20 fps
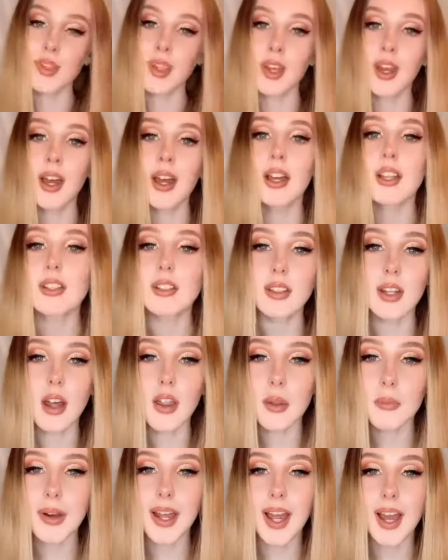So now that
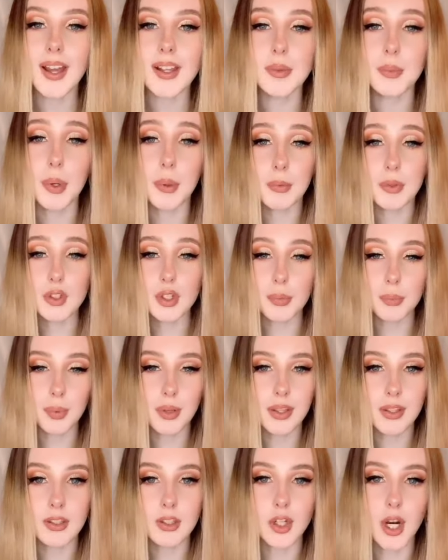my hair is pretty much
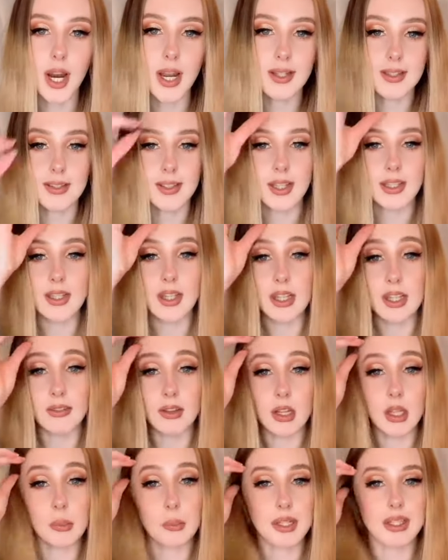completely dry, as I say, I did leave it a
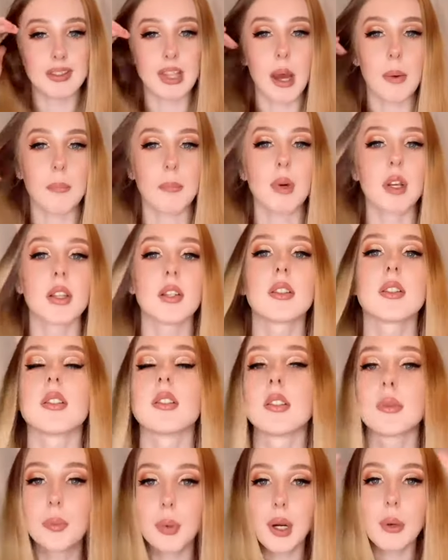little bit damp, but it's
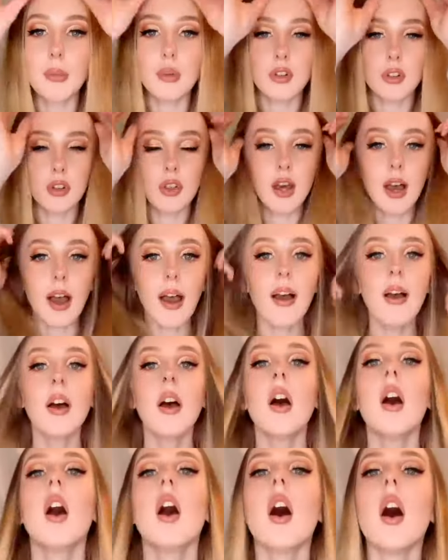pretty much there.
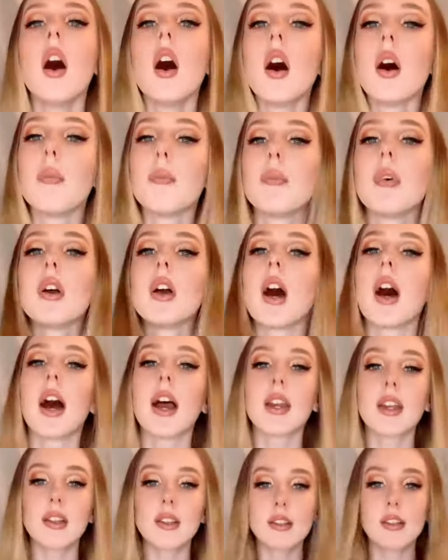I
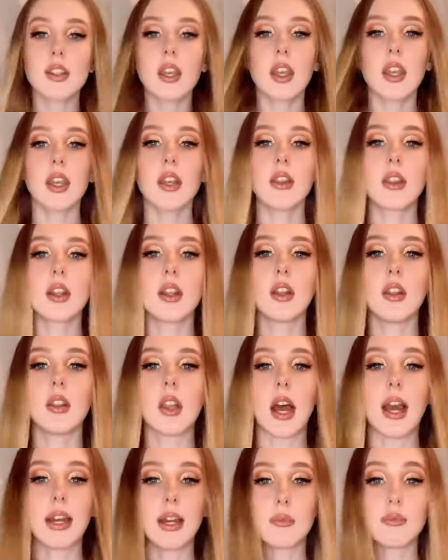can see that
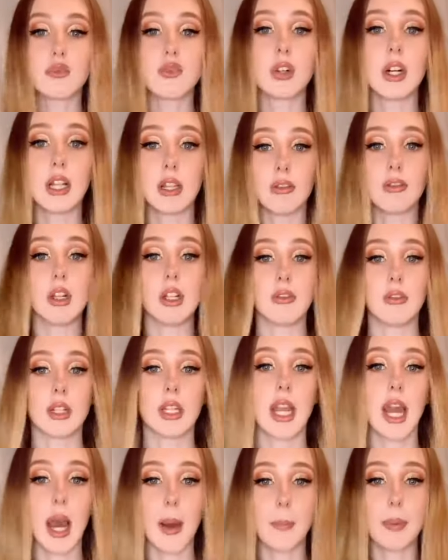I am really
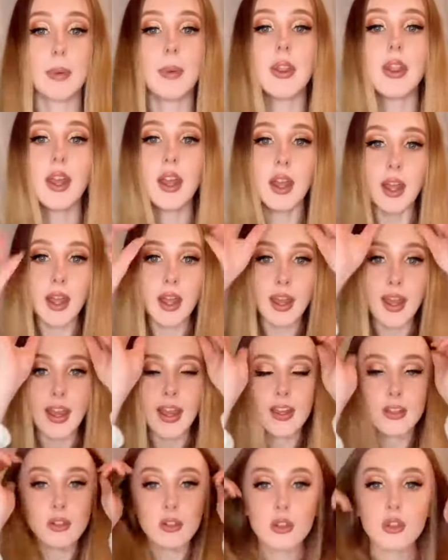happy with it. It
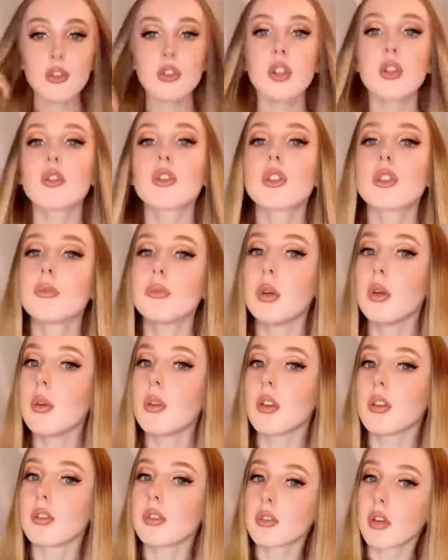just looks so smooth
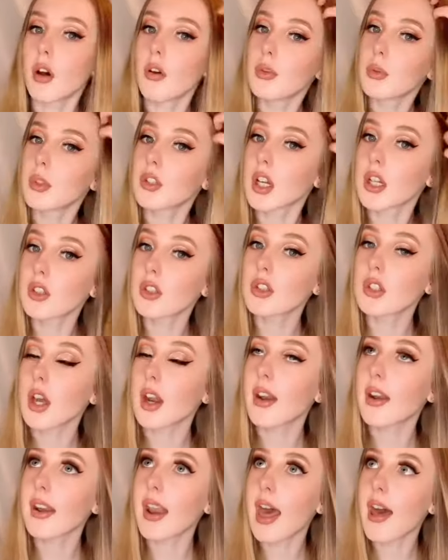and soft, which I just
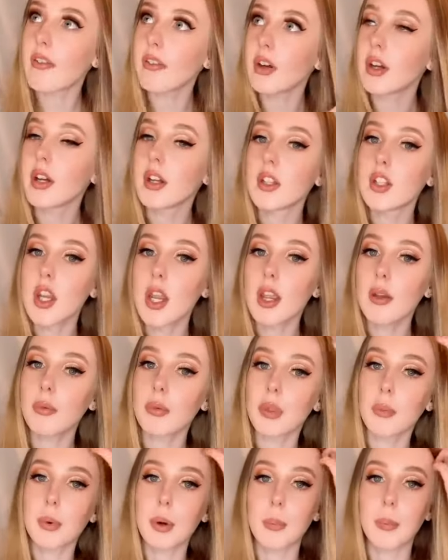can never achieve with a
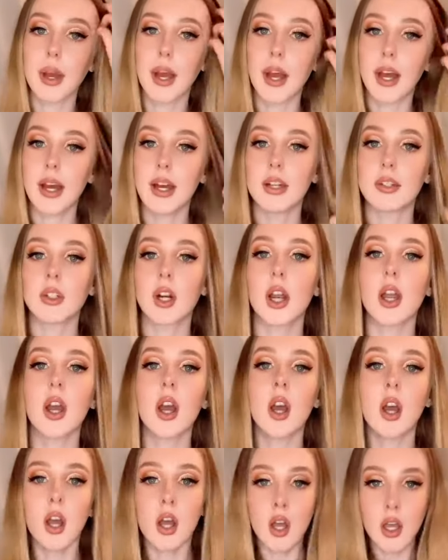proper hairdryer.
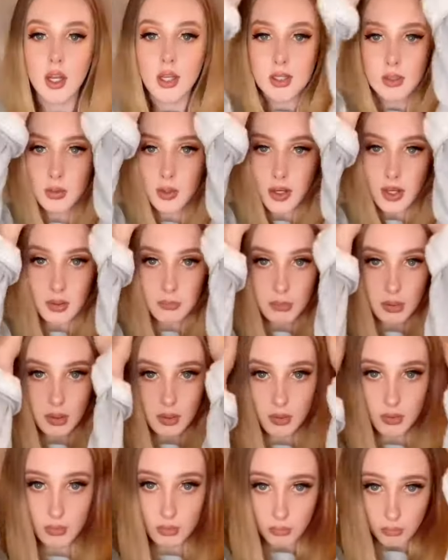So I am
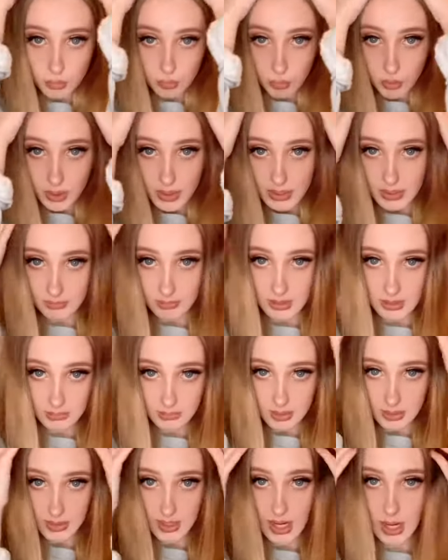
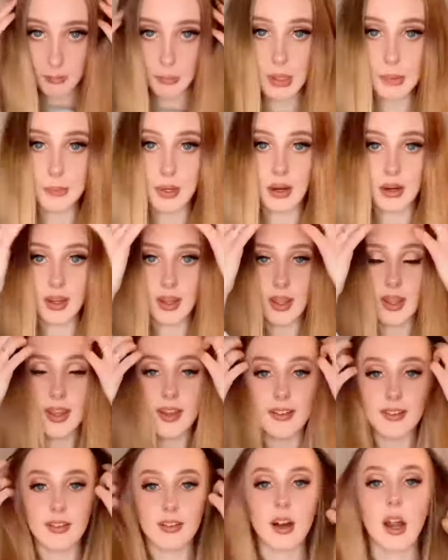really happy about it.
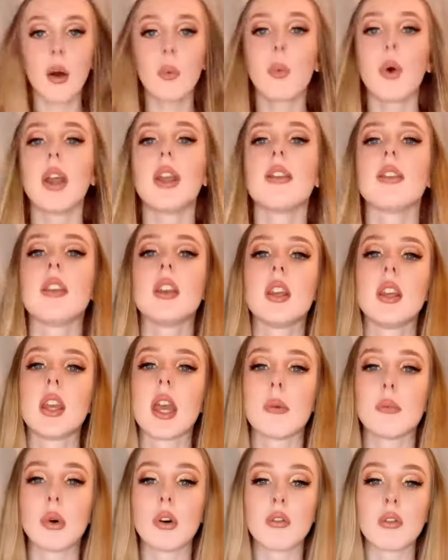There are ways that you can get
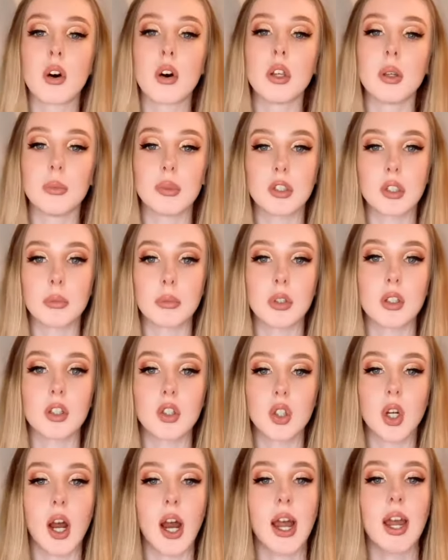more volume, which I'm going to
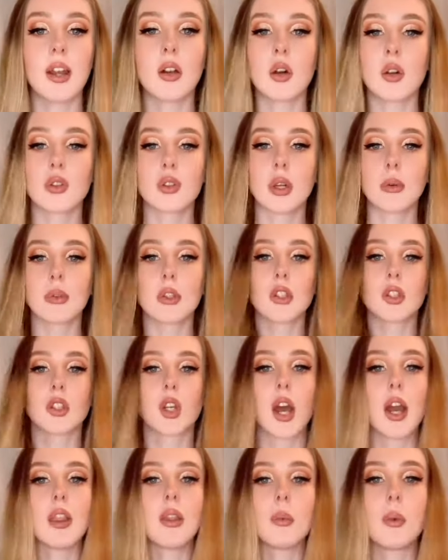try, and also I'm going to
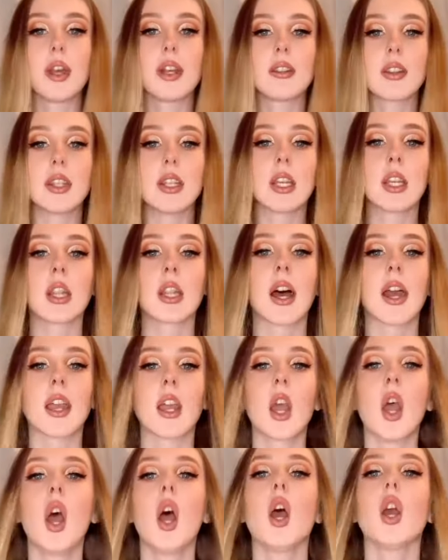try the ways that you can like
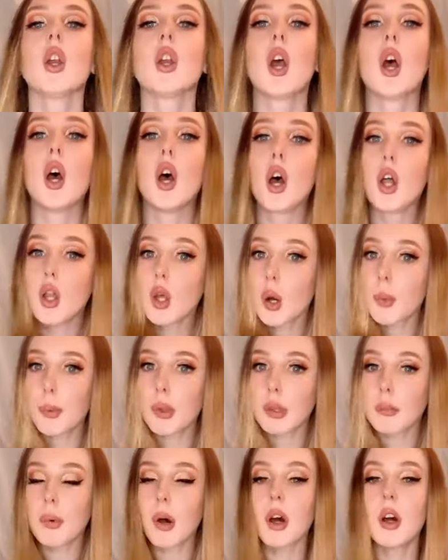curl it up at the
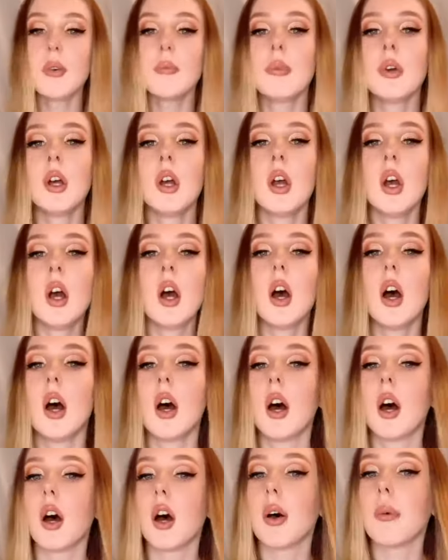bottom
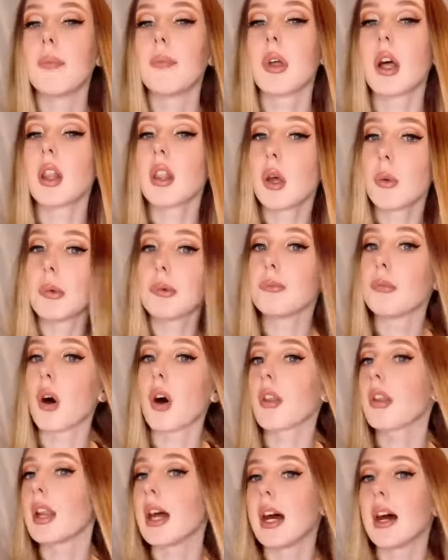a little bit more
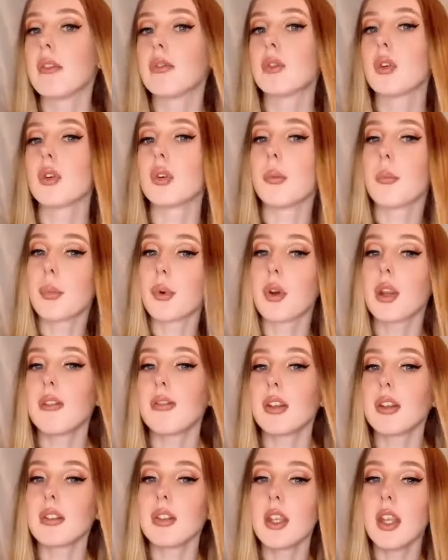than I have done
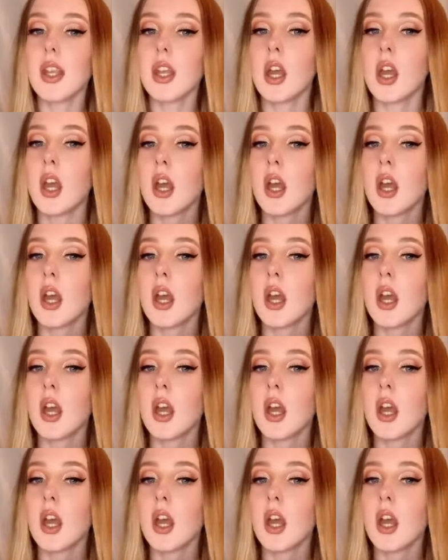previously.